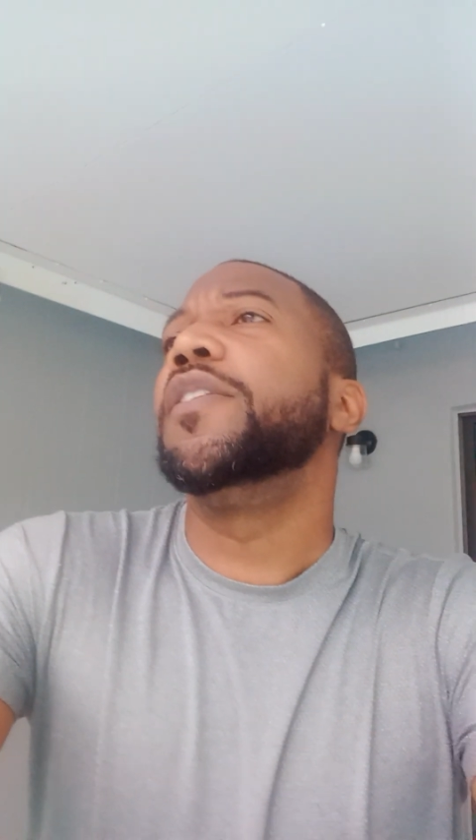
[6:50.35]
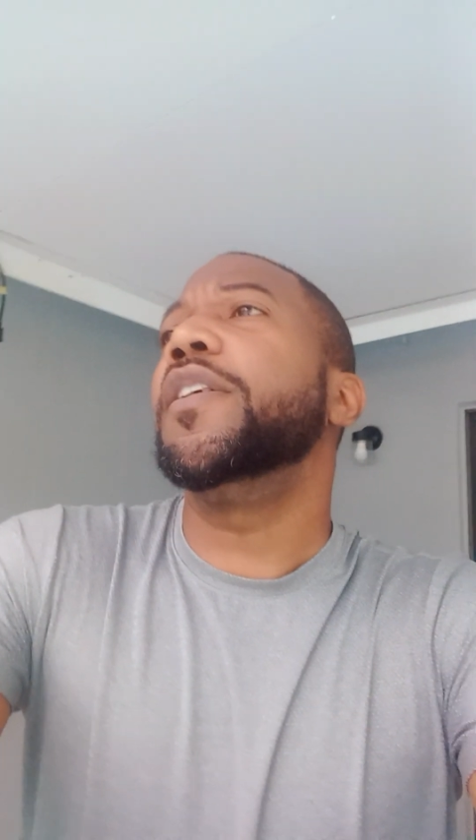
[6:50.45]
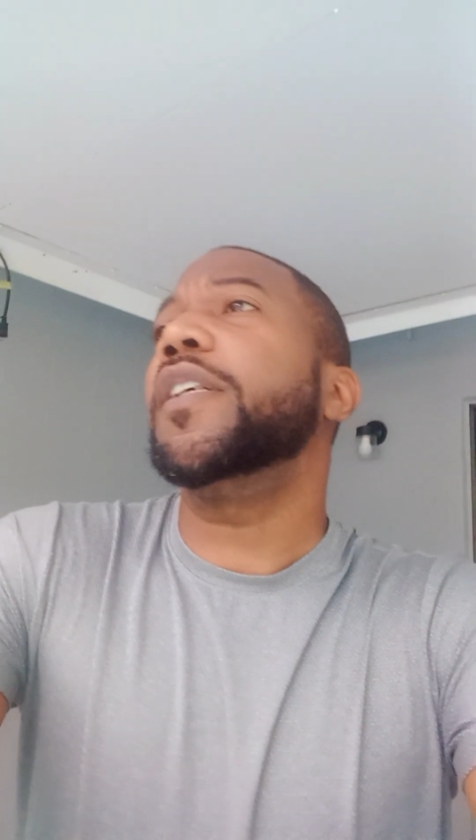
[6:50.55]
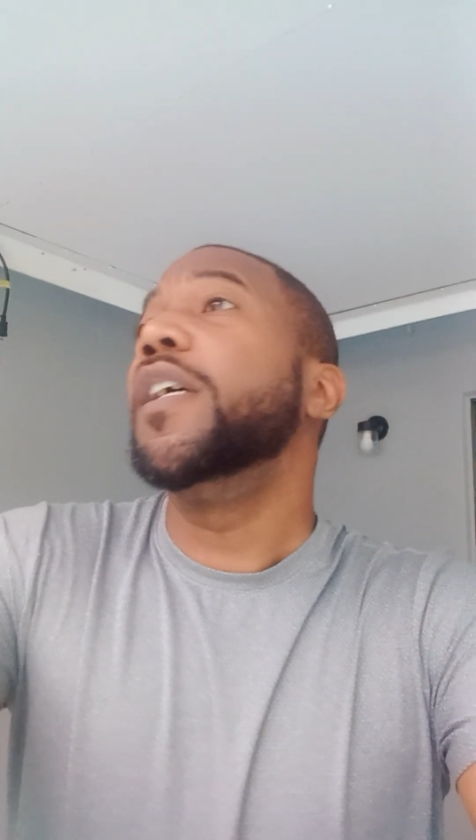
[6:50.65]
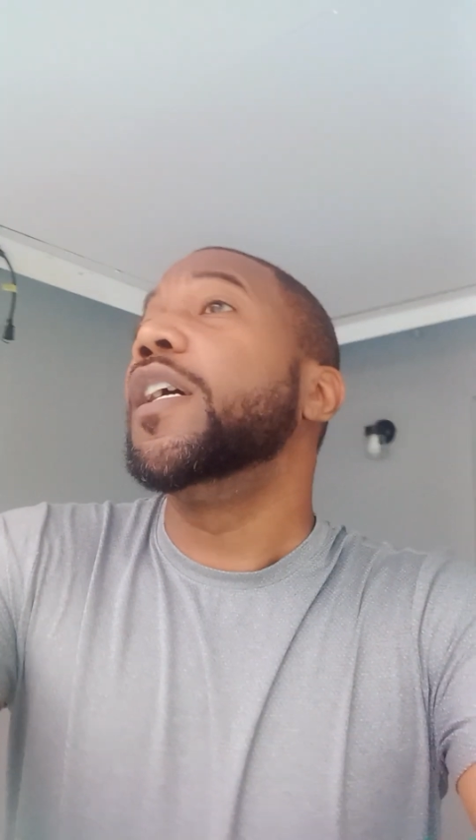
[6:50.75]

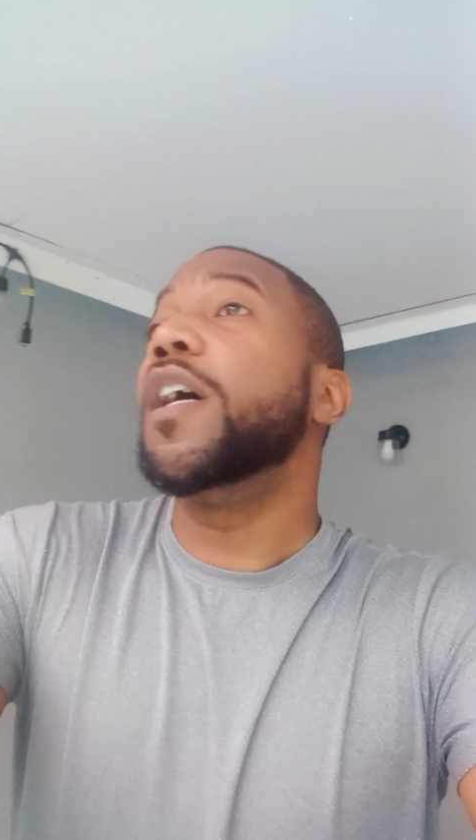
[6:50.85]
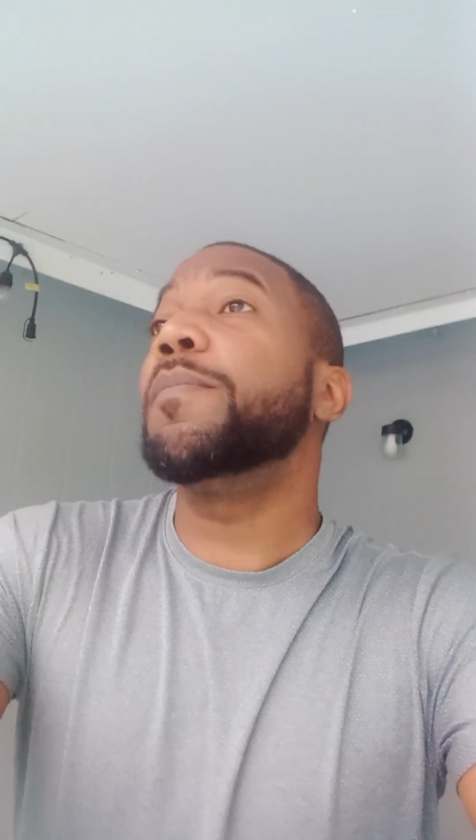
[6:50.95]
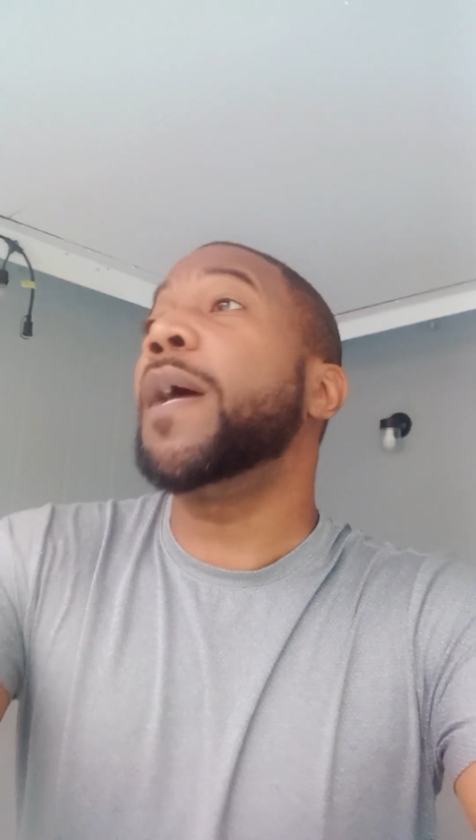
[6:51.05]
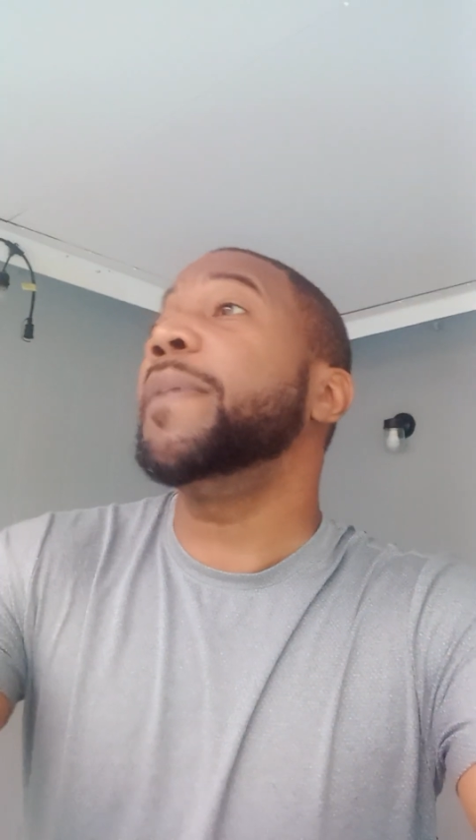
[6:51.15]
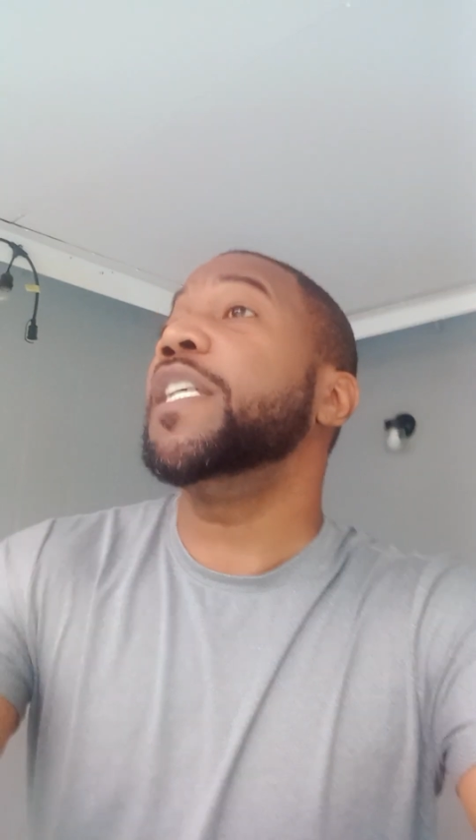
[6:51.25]
You're
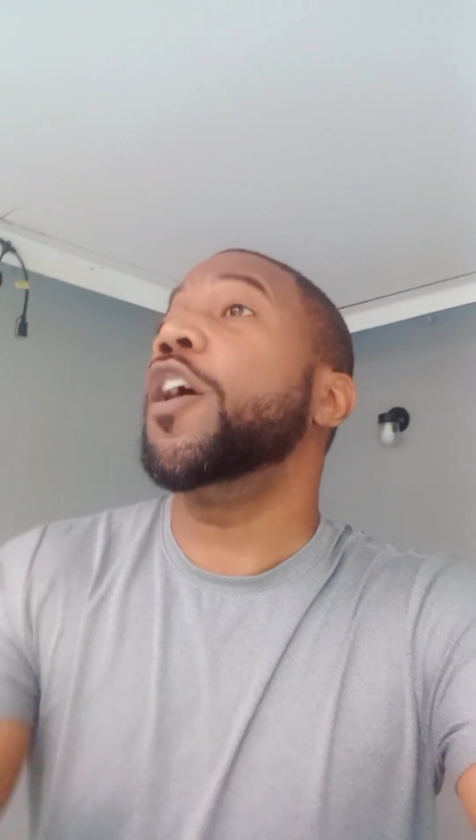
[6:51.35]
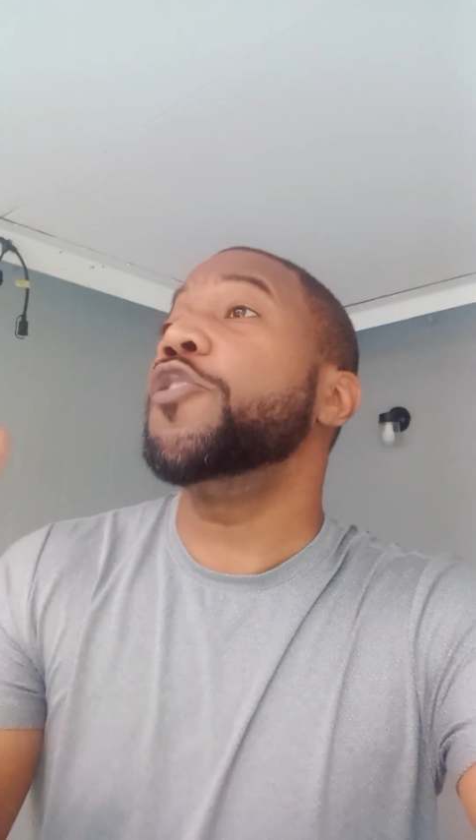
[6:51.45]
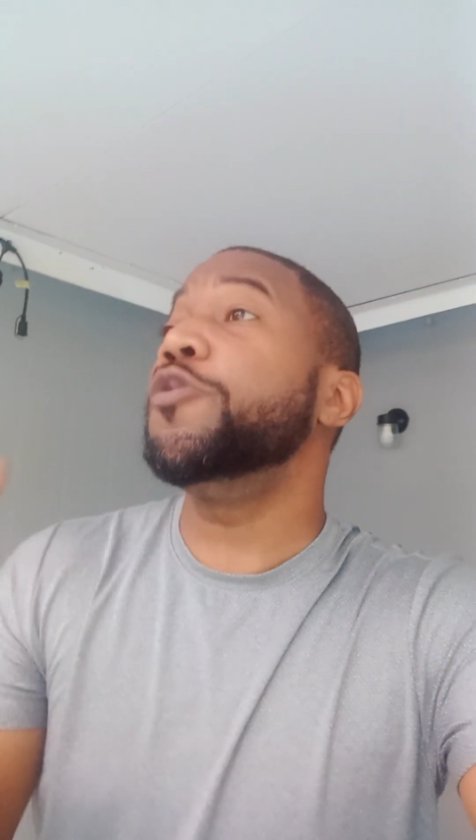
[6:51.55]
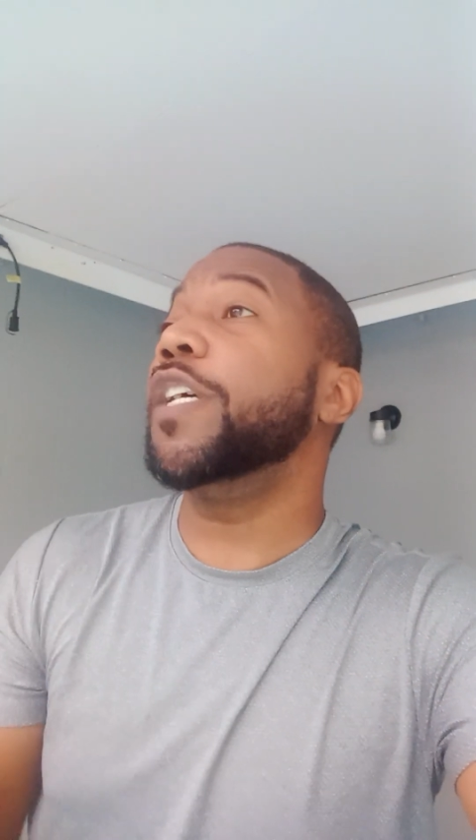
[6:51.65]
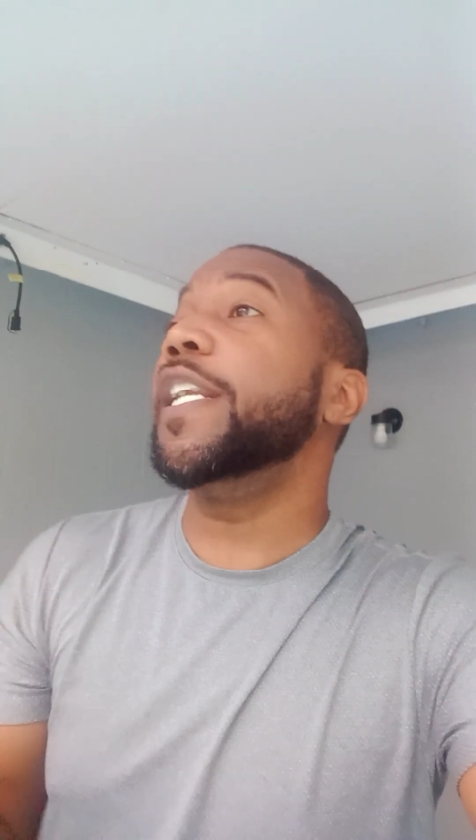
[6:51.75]
I mean, are
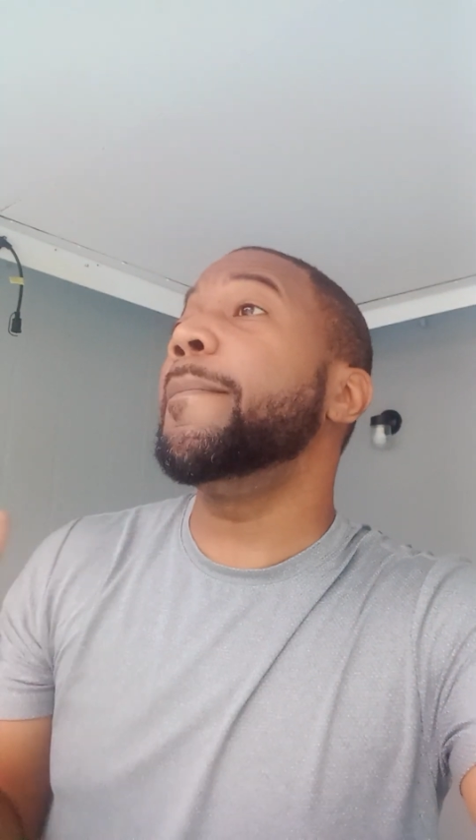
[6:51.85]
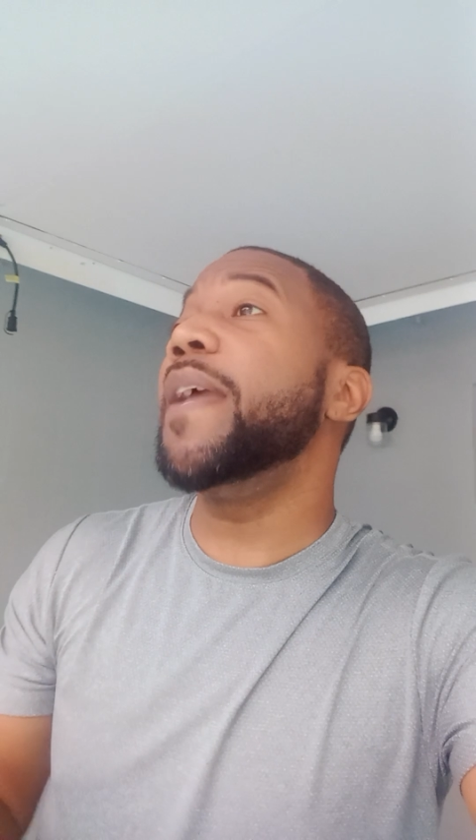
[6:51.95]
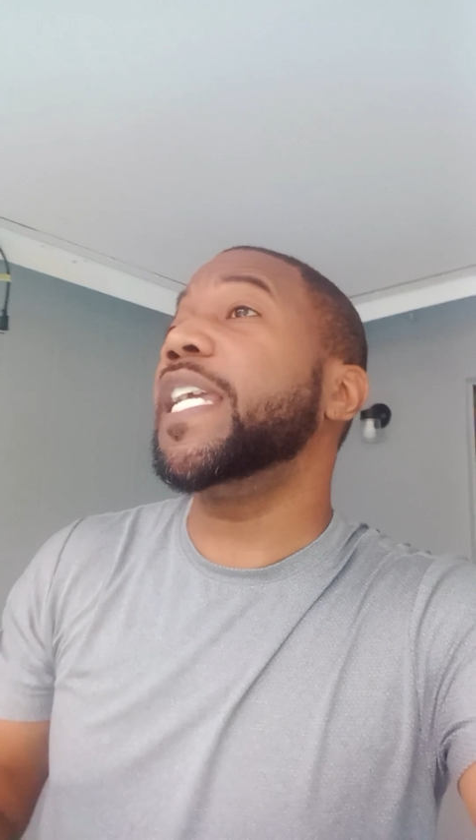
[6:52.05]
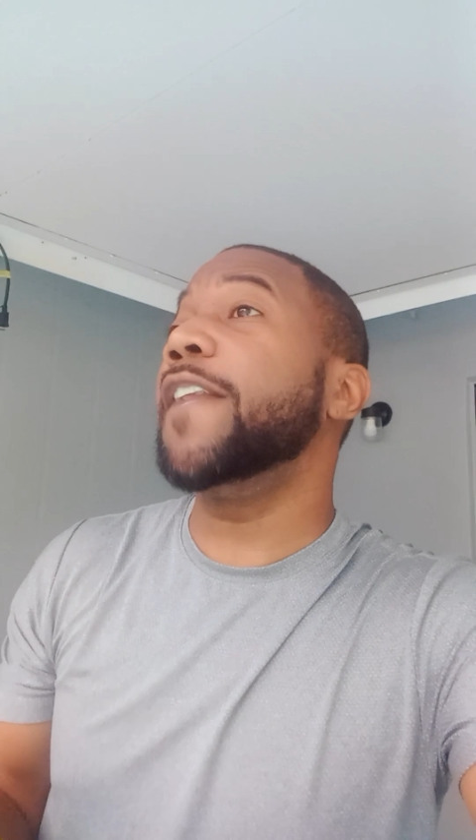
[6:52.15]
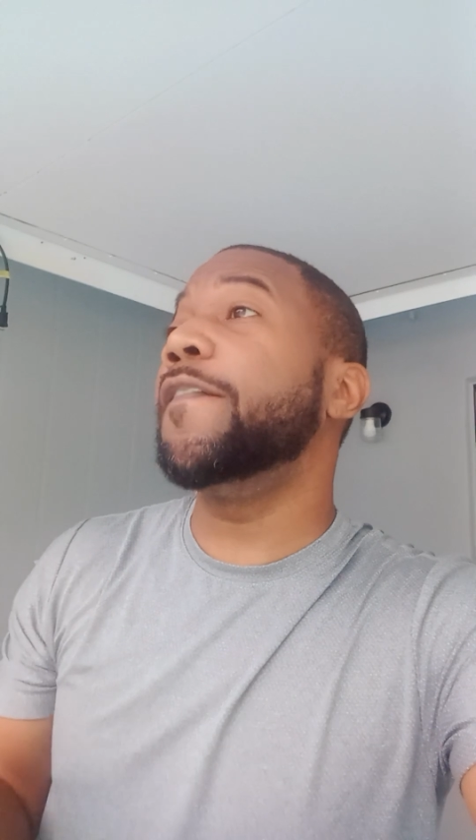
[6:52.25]
you gonna
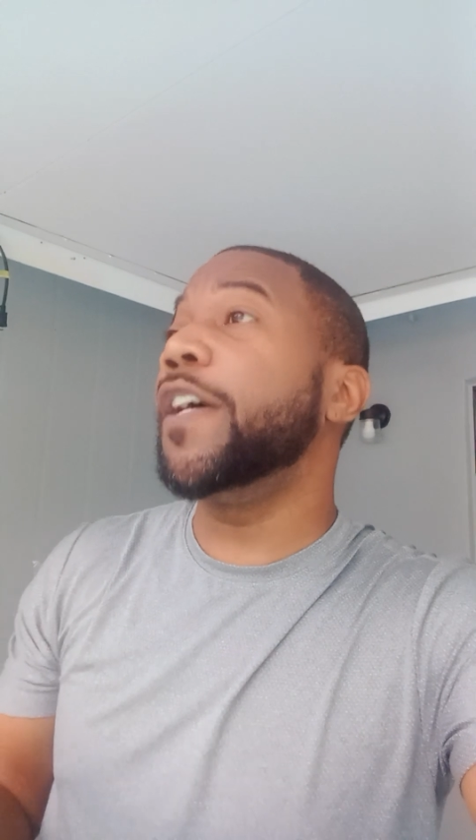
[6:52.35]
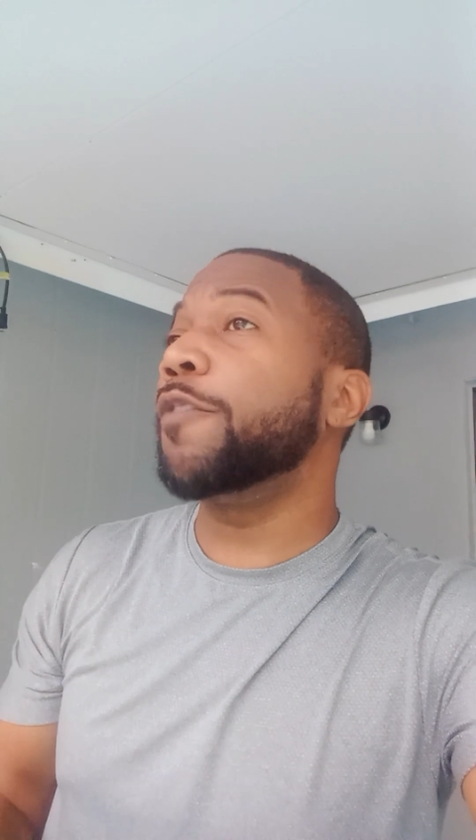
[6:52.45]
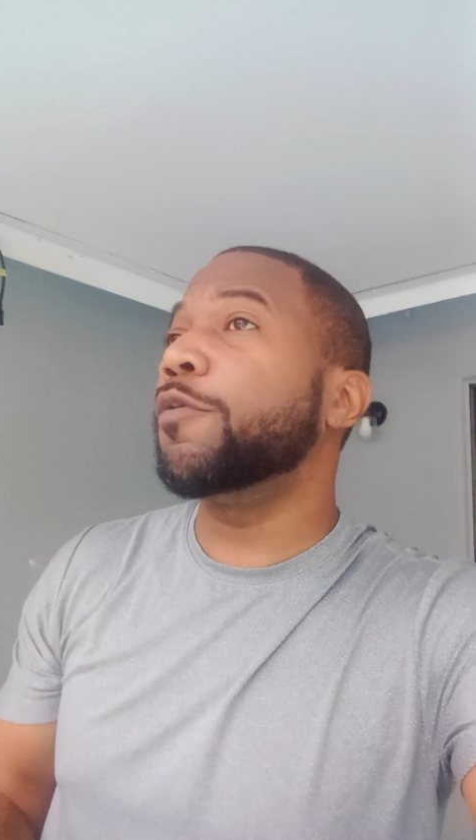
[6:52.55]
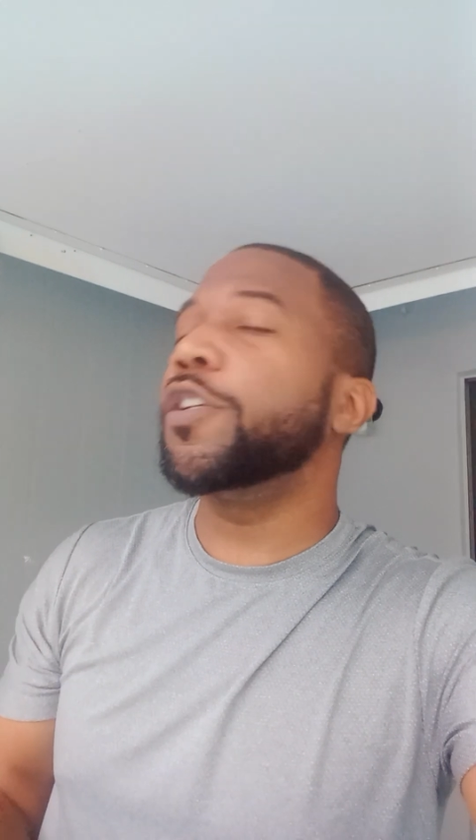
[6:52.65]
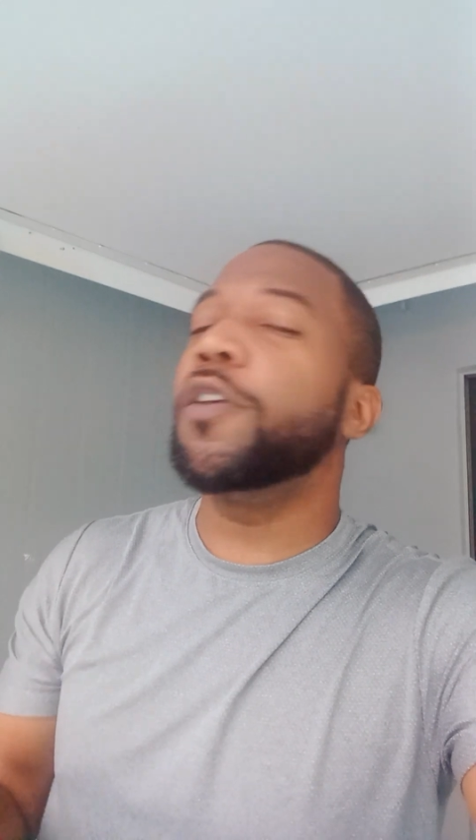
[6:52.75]
make it federal?